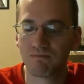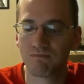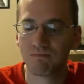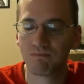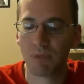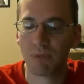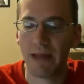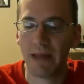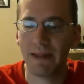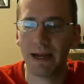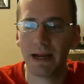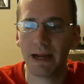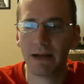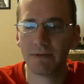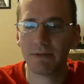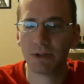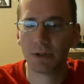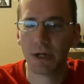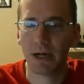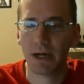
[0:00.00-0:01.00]
And then I have
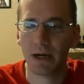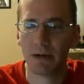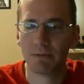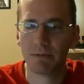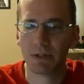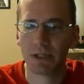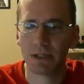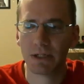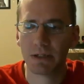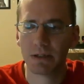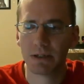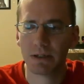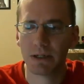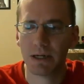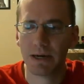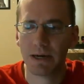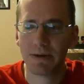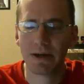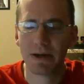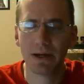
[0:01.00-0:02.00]
to try OMSI.
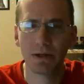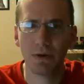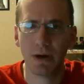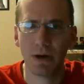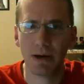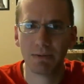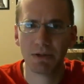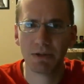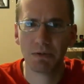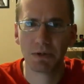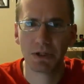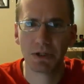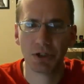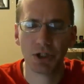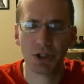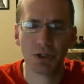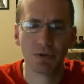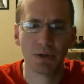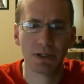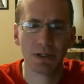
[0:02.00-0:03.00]
I think I do OMSI with the
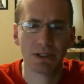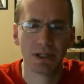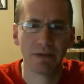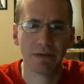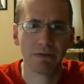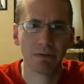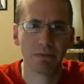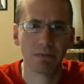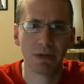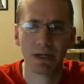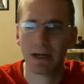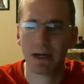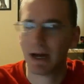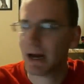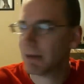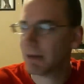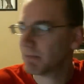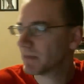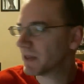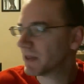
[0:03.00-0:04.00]
G27, but
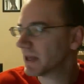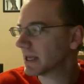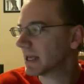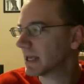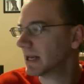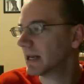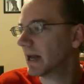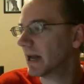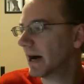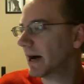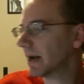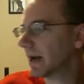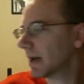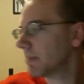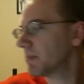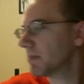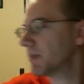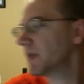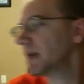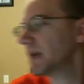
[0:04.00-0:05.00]
I'm thinking not.
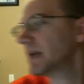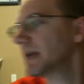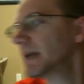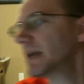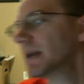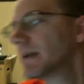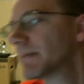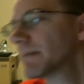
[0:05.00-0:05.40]
I'm thinking